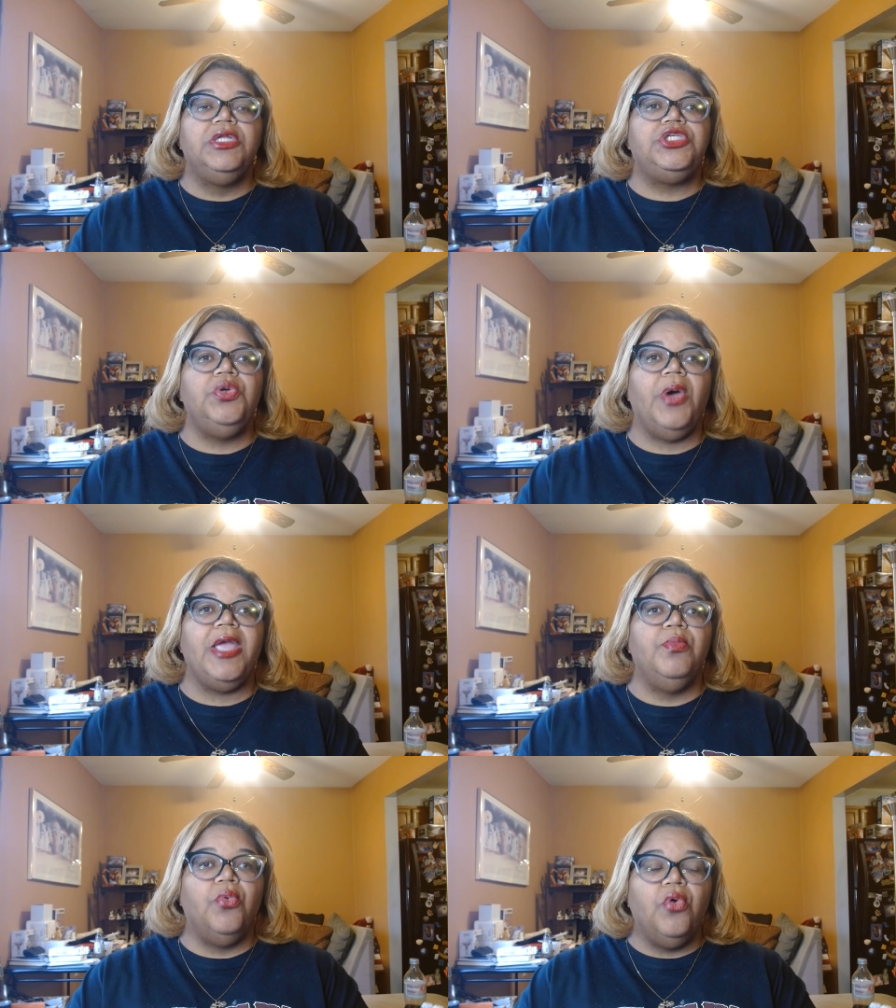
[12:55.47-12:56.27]
to a
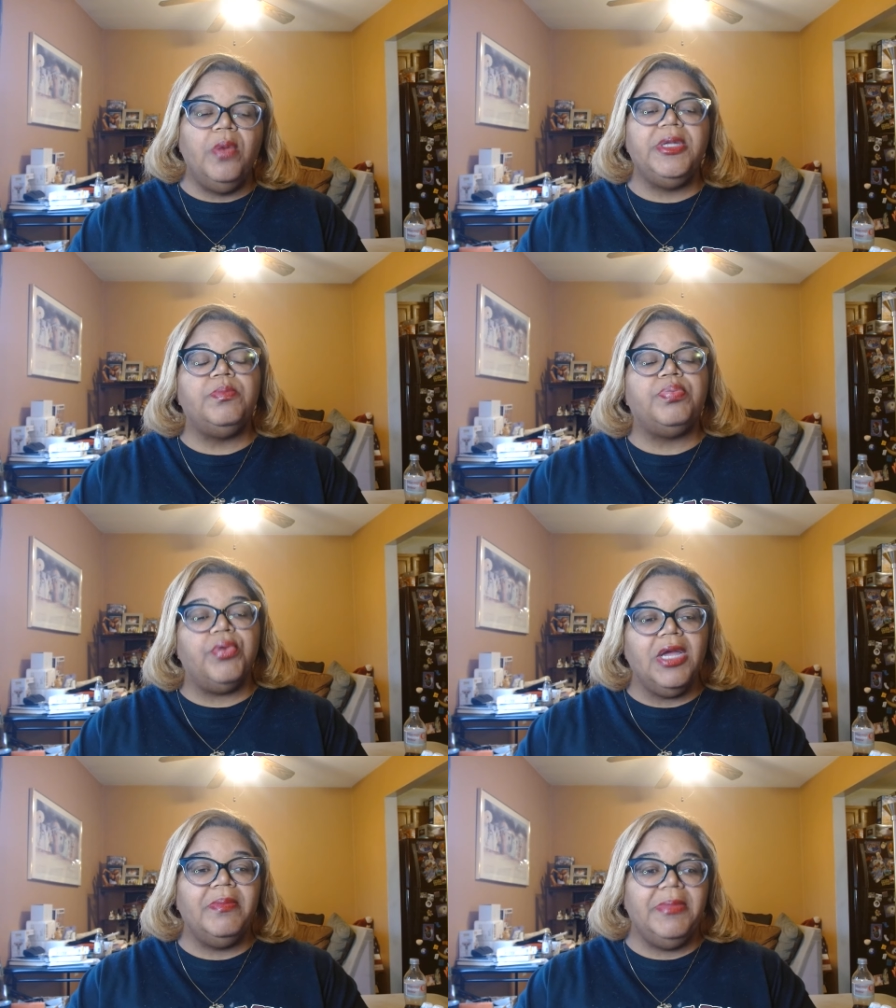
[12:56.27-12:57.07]
Mormon
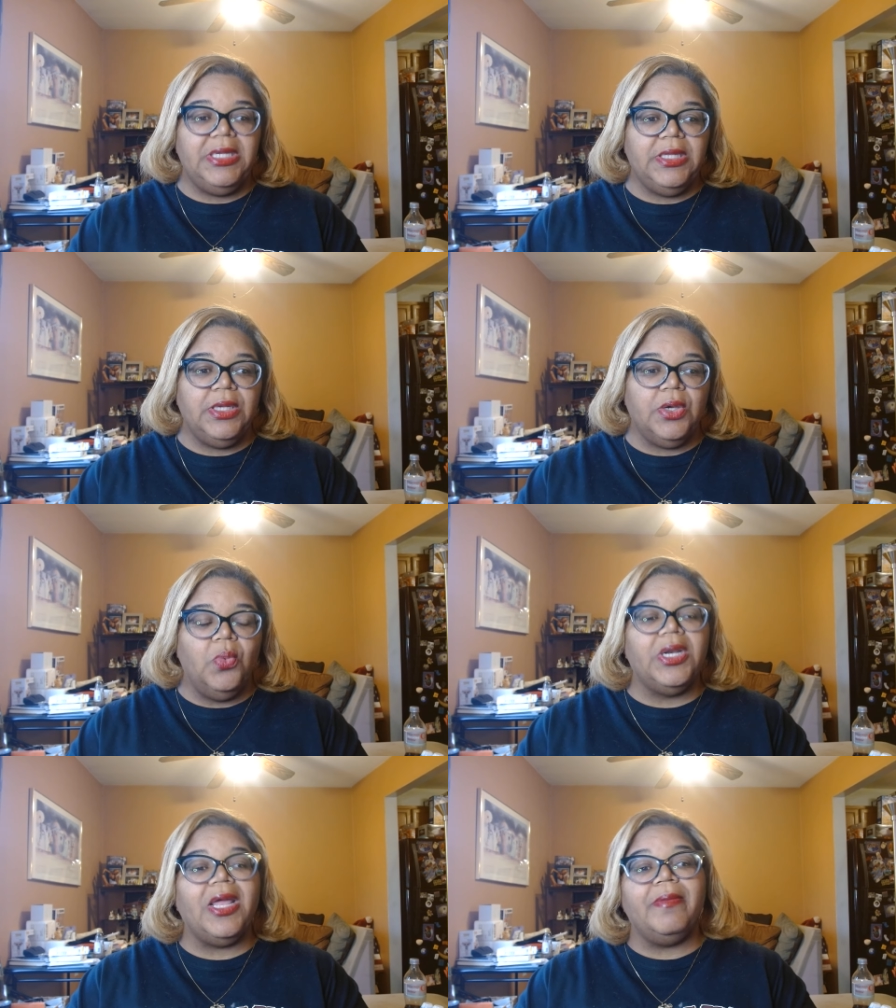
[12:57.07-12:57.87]
prayer meeting
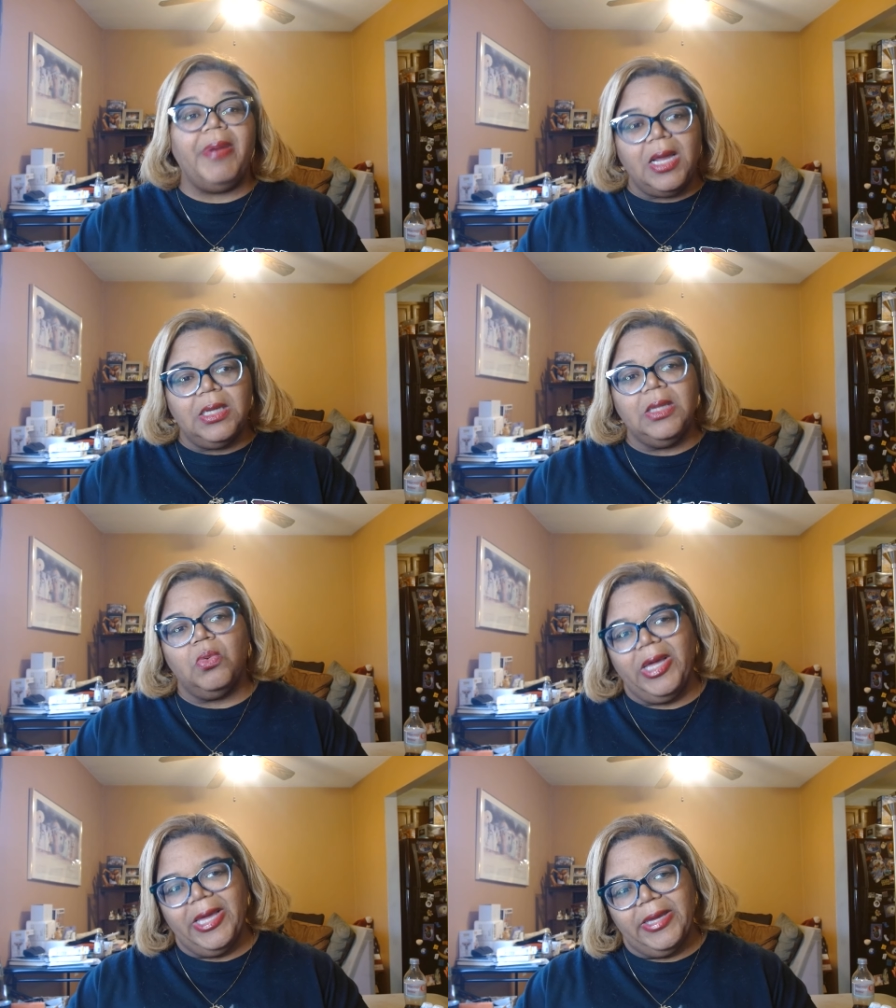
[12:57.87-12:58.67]
with a bottle of
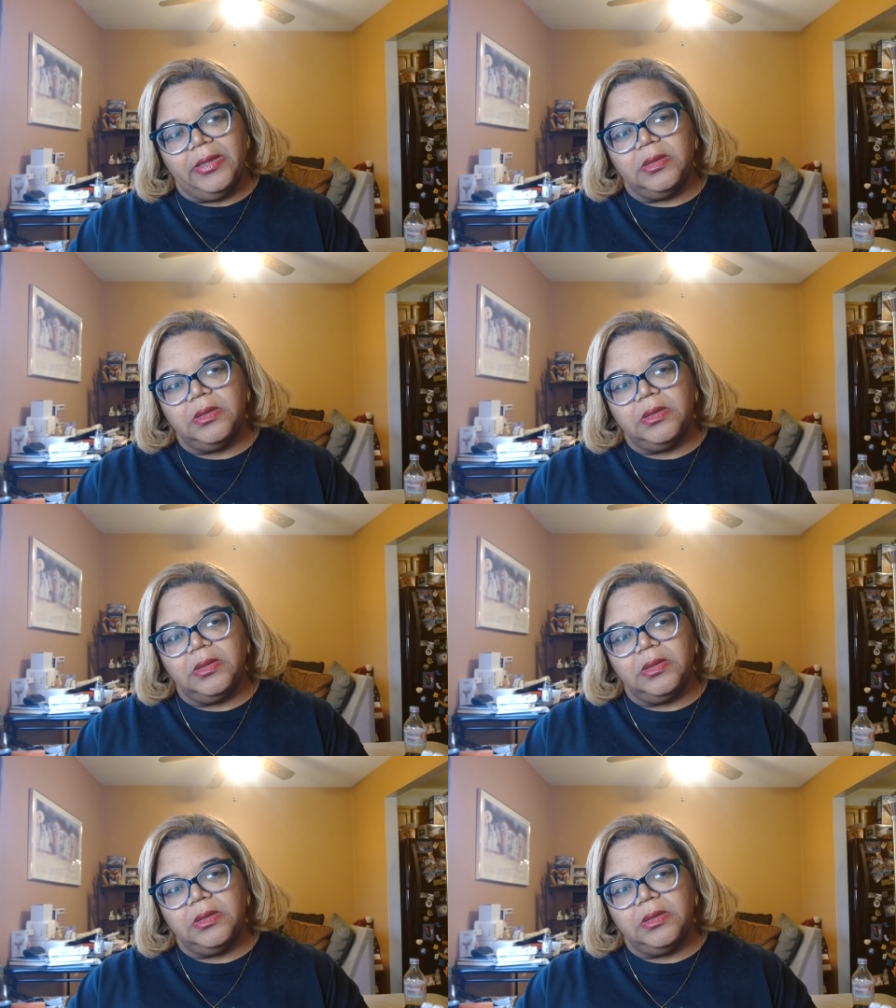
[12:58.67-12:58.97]
wine?